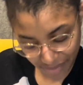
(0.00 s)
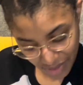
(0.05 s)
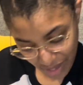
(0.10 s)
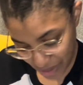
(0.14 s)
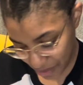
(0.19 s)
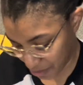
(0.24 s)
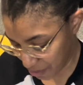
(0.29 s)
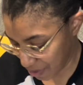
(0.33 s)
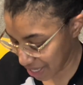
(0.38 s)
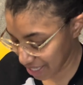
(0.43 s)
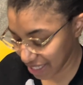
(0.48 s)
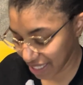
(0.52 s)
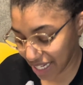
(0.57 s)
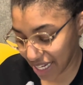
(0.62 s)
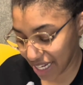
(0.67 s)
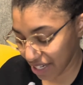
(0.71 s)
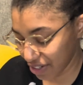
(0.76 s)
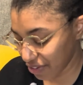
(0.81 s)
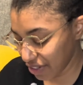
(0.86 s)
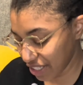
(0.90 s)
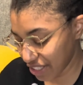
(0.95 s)
Why did I
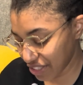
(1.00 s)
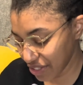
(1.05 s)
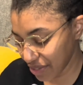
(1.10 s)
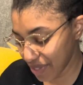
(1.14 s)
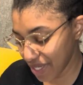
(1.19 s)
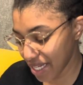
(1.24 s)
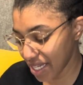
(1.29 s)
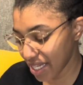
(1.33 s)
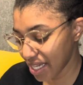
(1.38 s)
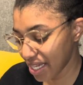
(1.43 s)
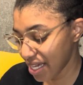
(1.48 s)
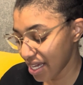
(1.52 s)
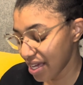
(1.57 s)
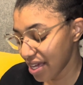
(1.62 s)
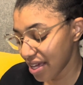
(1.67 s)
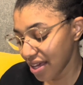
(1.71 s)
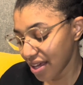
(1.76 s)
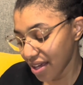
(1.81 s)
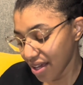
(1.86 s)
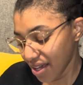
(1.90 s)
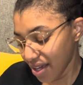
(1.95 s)
agree to it?
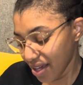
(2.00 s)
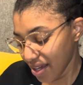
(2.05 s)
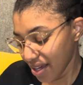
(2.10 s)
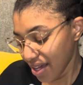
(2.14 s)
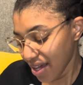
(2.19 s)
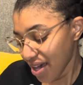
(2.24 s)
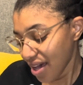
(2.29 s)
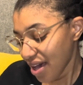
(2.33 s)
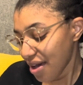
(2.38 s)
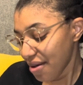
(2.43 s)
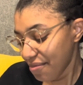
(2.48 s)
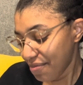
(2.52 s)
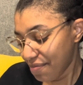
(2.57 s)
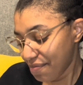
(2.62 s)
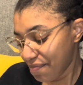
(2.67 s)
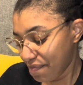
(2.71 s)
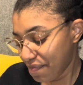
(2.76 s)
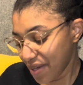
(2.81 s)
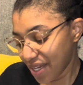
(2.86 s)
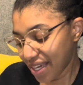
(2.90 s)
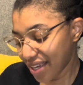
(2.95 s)

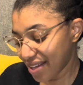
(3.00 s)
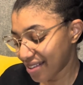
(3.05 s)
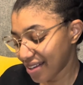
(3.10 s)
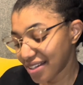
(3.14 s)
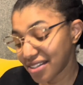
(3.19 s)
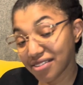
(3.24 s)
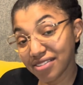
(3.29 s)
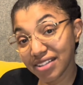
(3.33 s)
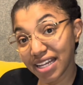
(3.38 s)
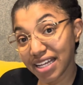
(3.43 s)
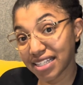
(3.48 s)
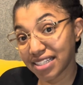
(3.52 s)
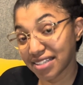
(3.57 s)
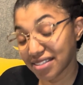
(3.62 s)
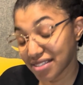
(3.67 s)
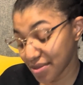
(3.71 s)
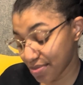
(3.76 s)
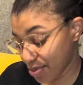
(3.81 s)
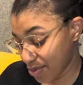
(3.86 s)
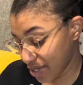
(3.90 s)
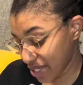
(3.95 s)
Because I don't like
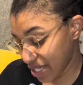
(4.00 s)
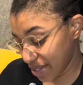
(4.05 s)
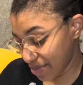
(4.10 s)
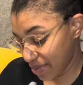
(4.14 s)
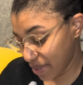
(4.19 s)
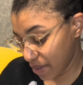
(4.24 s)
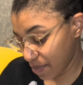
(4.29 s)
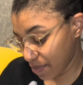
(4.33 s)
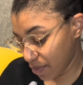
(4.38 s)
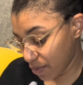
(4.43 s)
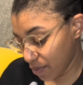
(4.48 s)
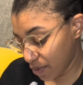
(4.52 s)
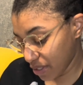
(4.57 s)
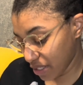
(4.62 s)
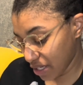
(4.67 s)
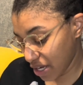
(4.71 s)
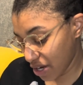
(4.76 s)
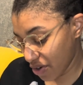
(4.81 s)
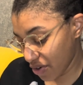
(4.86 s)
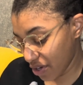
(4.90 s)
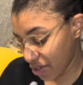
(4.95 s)
disappointing people, and I
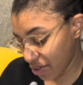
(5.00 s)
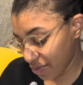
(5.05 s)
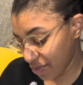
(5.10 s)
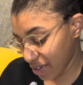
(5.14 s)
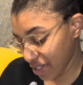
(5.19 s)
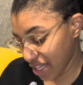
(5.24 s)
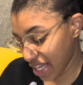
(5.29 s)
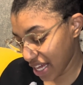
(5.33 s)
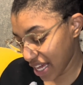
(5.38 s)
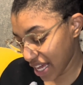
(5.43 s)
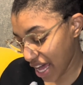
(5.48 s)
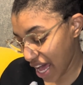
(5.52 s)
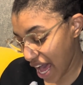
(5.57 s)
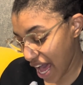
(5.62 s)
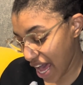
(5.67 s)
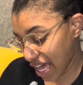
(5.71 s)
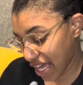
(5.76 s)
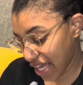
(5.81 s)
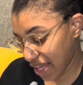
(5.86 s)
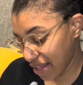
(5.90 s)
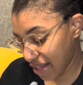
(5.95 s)
always feel like I
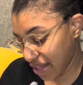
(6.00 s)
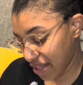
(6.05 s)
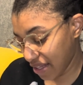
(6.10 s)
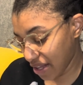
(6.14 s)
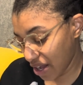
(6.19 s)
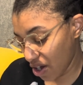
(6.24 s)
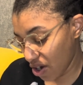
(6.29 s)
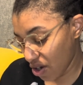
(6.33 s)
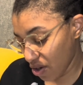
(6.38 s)
can